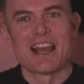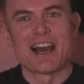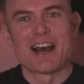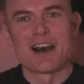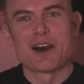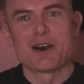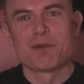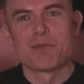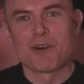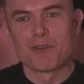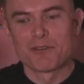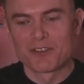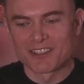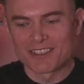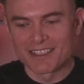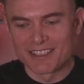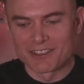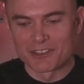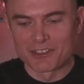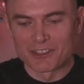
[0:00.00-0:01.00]

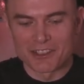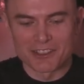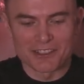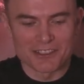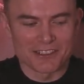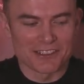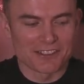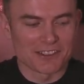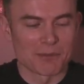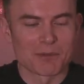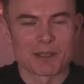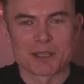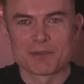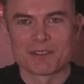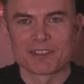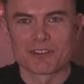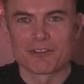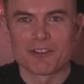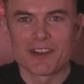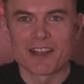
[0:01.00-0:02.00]
Obviously, some of them
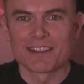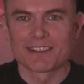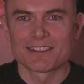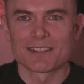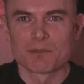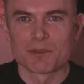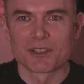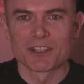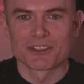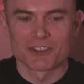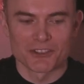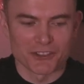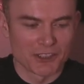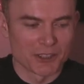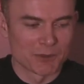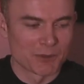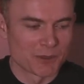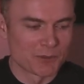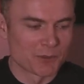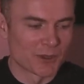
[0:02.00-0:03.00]
are very similar, so
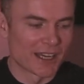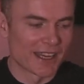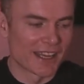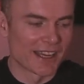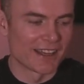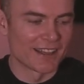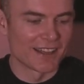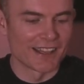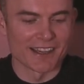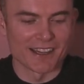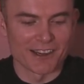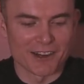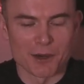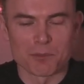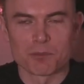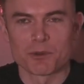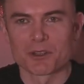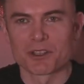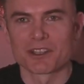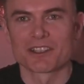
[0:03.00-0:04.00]
you wouldn't want to get like a
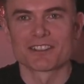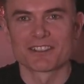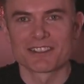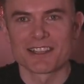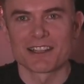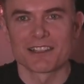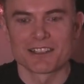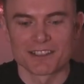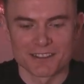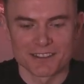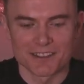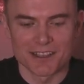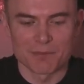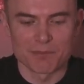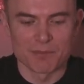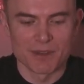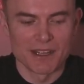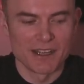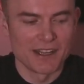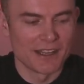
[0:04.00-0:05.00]
couple that are exactly the
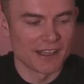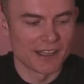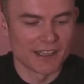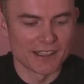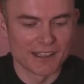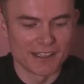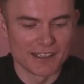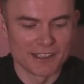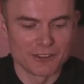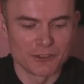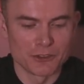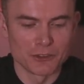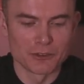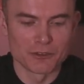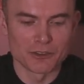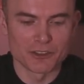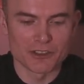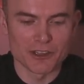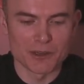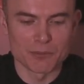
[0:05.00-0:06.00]
same. Like these two,
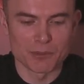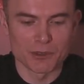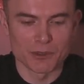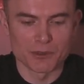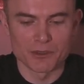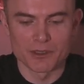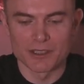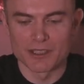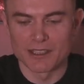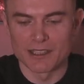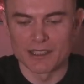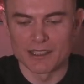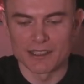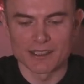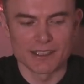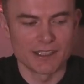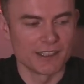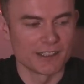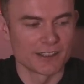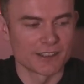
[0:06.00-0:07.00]
for example,
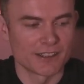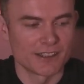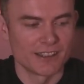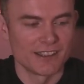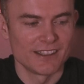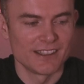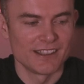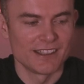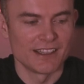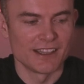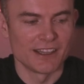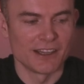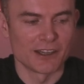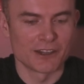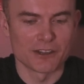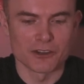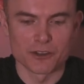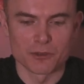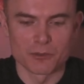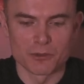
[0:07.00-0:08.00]
here
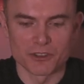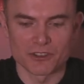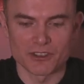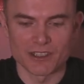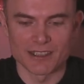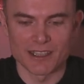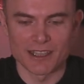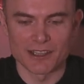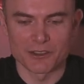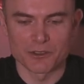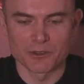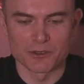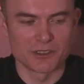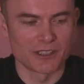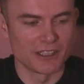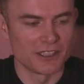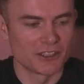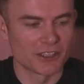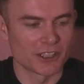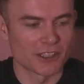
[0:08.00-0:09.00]
are almost identical
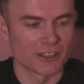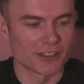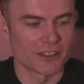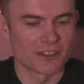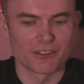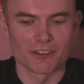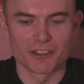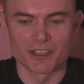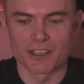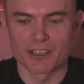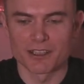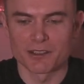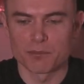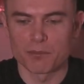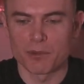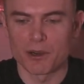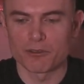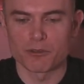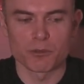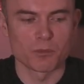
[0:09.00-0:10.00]
to each other, really,
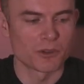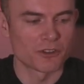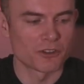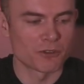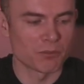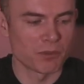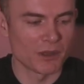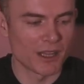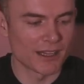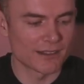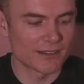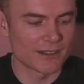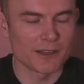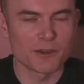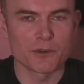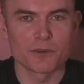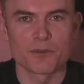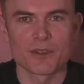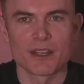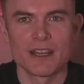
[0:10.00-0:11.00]
apart from one's blacked
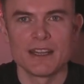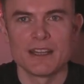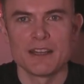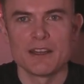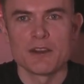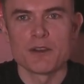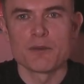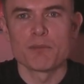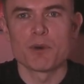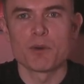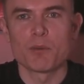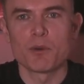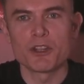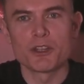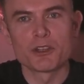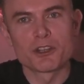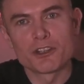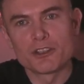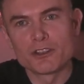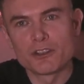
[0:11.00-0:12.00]
out. But what
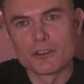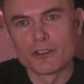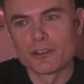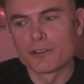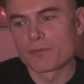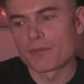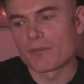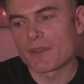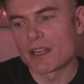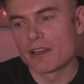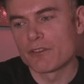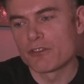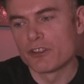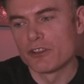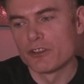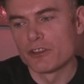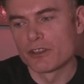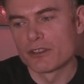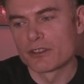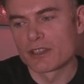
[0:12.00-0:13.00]
you could do, if
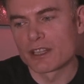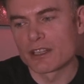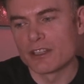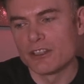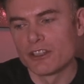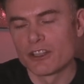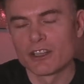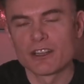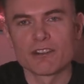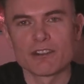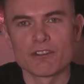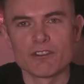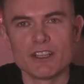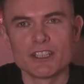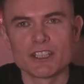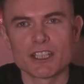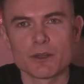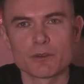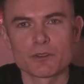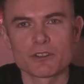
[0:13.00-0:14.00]
you could
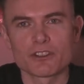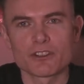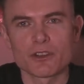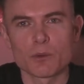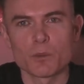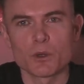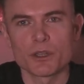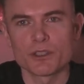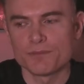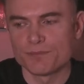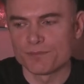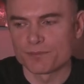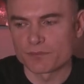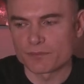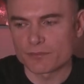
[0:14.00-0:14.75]
reach out to someone